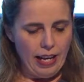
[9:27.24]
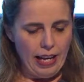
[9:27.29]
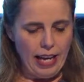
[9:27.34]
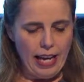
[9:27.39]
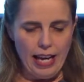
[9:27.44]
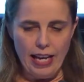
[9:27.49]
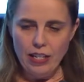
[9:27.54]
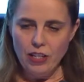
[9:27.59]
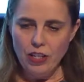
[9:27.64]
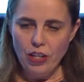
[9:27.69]

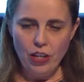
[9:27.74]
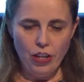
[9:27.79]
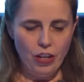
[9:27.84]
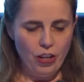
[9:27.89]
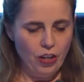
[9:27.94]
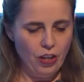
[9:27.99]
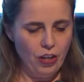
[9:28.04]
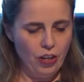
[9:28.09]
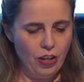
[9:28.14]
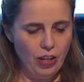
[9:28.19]
And
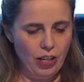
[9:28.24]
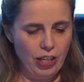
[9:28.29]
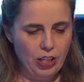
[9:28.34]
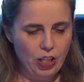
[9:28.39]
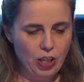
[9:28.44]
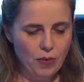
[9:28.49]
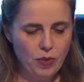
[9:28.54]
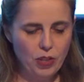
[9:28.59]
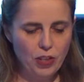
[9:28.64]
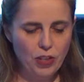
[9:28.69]

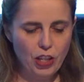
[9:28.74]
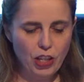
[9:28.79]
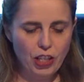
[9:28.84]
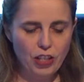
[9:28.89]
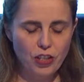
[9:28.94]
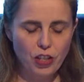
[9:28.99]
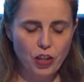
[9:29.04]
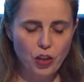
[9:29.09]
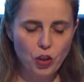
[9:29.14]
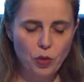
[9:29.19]
in terms of the
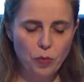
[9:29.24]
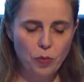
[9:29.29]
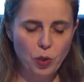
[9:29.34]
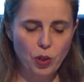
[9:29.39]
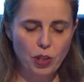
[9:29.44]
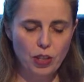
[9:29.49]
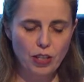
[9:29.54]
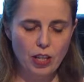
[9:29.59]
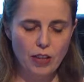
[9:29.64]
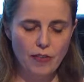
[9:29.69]
psychosocial
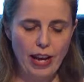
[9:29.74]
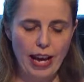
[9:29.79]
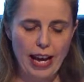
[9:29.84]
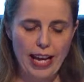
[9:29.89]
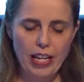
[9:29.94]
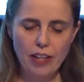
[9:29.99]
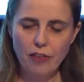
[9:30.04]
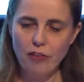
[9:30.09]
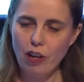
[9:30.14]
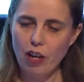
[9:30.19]
booklets, over
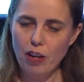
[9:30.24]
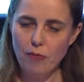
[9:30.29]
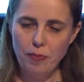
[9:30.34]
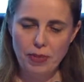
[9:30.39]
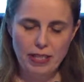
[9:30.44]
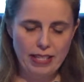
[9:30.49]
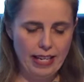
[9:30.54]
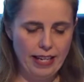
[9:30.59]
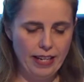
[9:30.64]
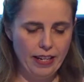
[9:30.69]

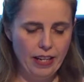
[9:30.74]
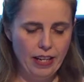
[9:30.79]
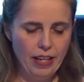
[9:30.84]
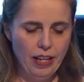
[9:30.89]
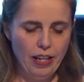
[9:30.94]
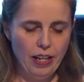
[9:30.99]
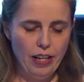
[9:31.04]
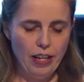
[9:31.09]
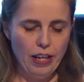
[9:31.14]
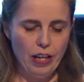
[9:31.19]
85%
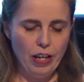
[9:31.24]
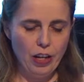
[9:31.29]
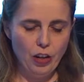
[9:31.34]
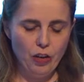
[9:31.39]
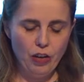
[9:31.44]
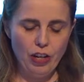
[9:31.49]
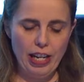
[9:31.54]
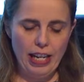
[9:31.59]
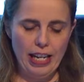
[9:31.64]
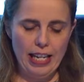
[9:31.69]

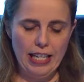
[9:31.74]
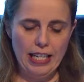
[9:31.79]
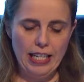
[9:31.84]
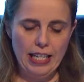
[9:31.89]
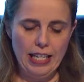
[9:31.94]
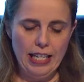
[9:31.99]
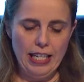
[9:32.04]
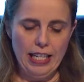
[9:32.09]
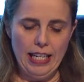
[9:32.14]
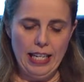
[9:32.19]

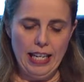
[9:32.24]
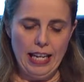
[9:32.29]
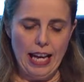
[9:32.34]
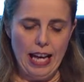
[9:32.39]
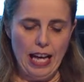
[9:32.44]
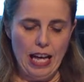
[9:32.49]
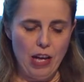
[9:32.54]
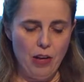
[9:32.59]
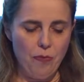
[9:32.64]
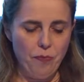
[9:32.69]
agreed
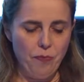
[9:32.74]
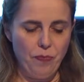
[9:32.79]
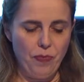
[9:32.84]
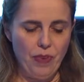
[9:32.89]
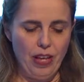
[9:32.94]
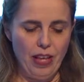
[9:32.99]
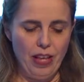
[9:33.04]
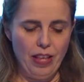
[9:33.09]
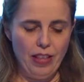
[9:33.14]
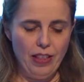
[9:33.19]
that
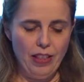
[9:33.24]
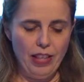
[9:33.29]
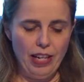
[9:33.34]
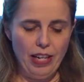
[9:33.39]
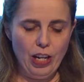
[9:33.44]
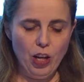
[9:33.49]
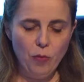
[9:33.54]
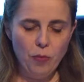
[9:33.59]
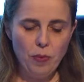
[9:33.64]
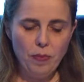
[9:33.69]

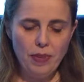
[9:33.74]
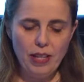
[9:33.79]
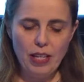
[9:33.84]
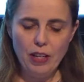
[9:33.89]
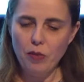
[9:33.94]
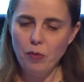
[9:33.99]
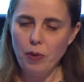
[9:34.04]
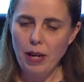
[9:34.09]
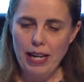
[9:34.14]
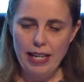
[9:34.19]
it helped them
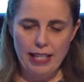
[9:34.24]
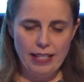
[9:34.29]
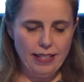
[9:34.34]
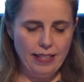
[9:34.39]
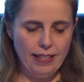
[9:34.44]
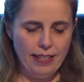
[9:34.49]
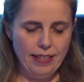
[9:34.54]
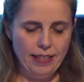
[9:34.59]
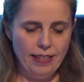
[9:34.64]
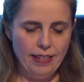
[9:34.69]
think of
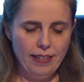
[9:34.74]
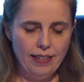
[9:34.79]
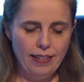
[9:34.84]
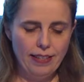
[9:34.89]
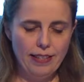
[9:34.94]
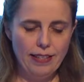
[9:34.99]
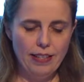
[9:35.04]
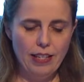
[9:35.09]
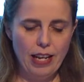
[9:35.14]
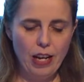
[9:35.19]
ways
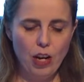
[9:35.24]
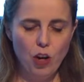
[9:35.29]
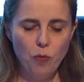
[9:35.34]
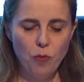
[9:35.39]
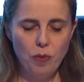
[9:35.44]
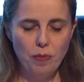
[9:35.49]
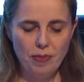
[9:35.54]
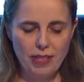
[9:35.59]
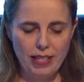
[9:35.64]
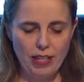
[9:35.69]
to
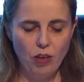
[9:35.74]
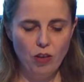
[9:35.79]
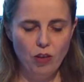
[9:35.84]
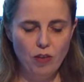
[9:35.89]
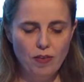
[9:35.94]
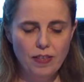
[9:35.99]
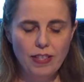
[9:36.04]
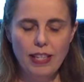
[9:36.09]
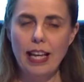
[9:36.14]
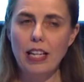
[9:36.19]
help
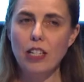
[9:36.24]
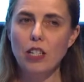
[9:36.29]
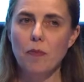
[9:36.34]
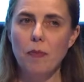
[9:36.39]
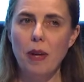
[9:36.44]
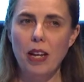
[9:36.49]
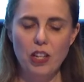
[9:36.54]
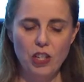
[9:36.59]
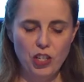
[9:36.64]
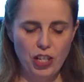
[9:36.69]
themselves and to
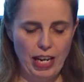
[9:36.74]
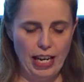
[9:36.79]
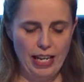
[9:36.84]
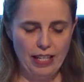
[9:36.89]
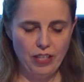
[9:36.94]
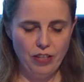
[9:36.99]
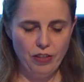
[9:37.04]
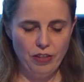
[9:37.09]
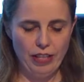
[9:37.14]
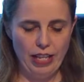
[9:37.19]
manage
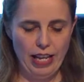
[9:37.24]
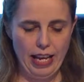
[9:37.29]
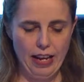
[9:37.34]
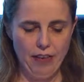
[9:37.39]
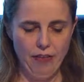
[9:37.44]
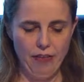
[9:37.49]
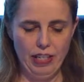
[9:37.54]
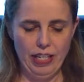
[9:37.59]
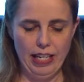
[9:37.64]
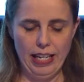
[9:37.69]
cancer in their
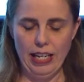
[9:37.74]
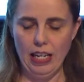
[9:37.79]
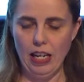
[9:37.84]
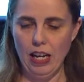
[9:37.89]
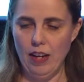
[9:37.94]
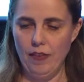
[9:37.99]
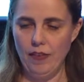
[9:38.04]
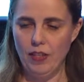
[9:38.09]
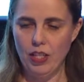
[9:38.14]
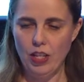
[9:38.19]
everyday
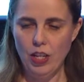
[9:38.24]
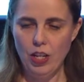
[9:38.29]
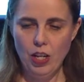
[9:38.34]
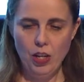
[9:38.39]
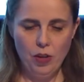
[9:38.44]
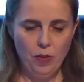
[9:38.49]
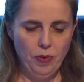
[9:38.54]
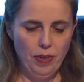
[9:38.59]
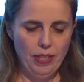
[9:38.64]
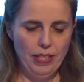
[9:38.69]
lives,
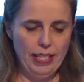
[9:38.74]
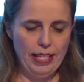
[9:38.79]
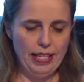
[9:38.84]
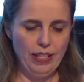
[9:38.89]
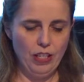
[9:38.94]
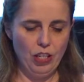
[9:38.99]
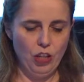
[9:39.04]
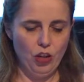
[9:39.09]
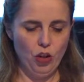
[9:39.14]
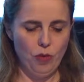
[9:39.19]
with
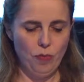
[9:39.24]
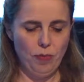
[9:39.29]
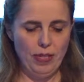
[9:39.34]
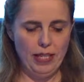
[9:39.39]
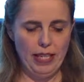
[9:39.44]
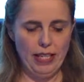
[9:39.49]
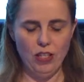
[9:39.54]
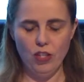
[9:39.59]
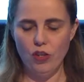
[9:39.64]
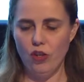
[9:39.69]

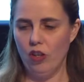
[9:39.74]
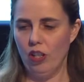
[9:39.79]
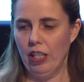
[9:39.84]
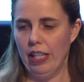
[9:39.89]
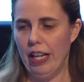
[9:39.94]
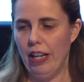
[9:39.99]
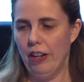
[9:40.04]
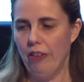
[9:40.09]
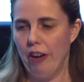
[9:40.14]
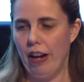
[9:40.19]
62%
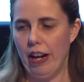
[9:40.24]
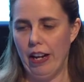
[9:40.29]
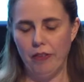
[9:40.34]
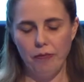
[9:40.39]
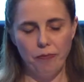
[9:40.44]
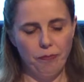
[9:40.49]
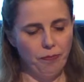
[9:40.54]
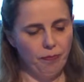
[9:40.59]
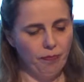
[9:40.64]
strongly agreeing.